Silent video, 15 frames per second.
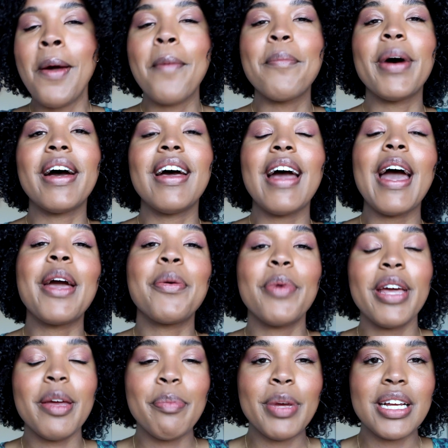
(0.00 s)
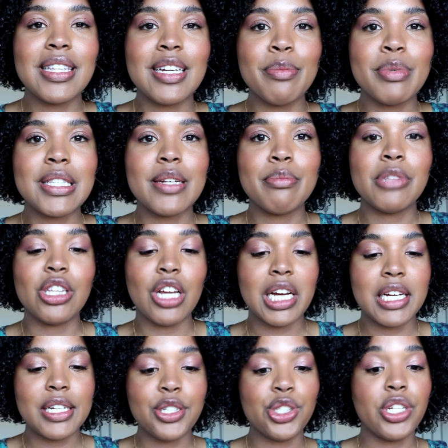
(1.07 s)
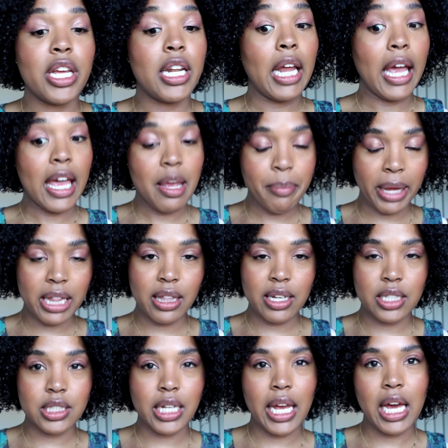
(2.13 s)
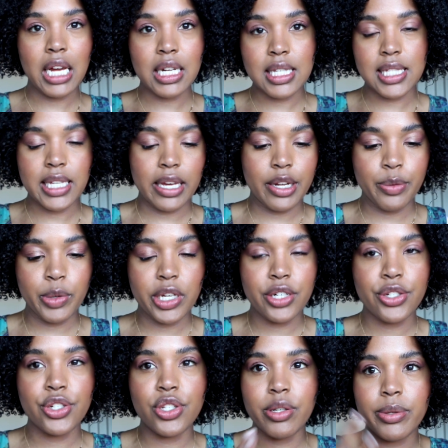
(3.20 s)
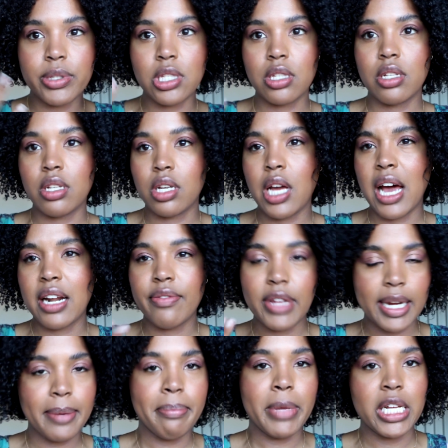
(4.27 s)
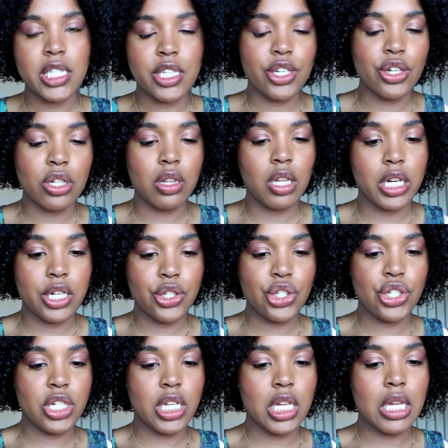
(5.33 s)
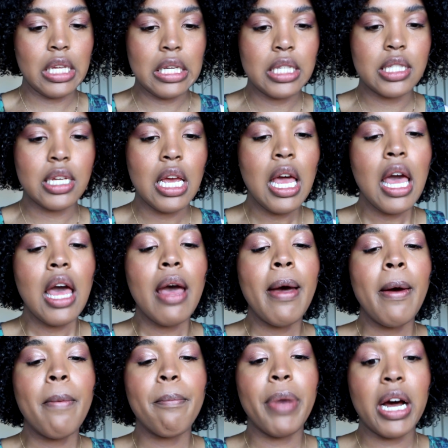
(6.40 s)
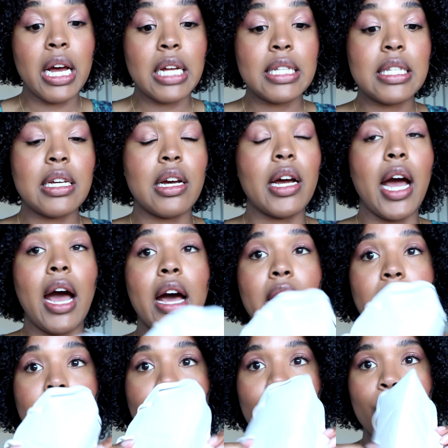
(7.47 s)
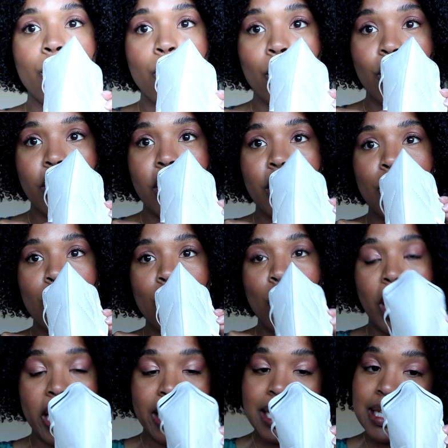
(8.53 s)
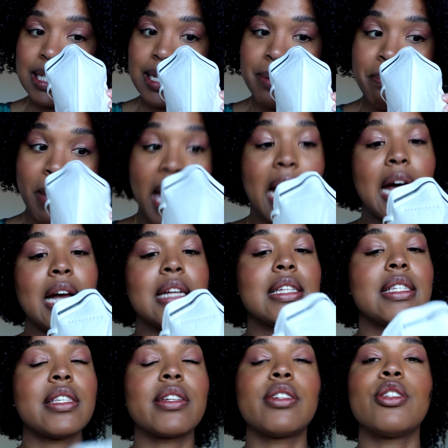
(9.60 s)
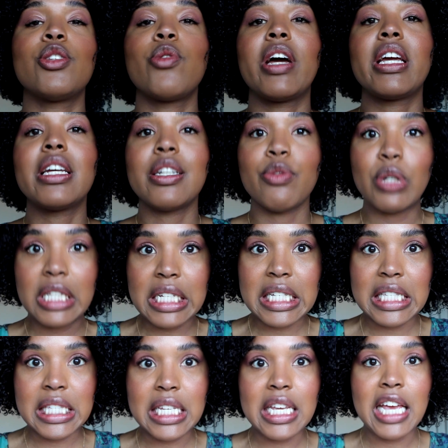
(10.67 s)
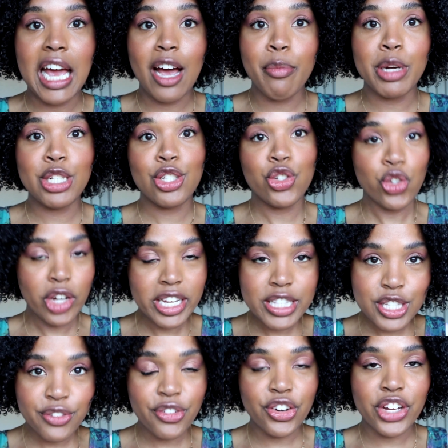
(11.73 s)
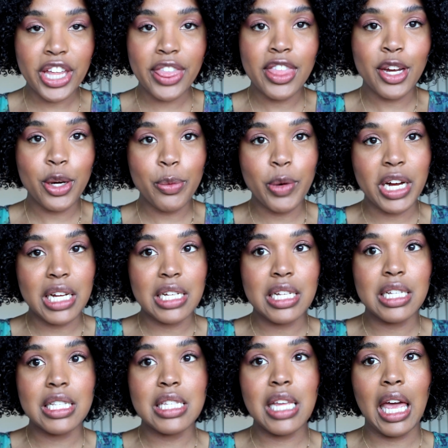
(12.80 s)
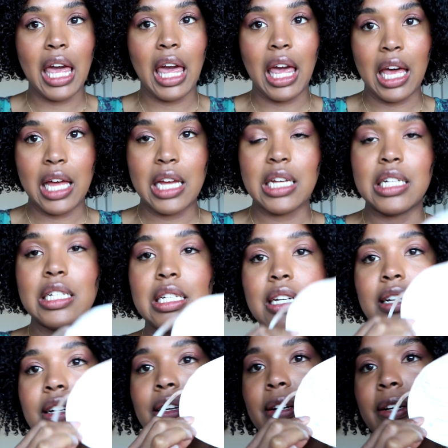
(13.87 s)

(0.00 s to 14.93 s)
But I went and picked up some lunch and ate my lunch. I had a sandwich, so it's kind of like a messier lunch to eat. But I wore a white mask so I could really see how much transferring there was. And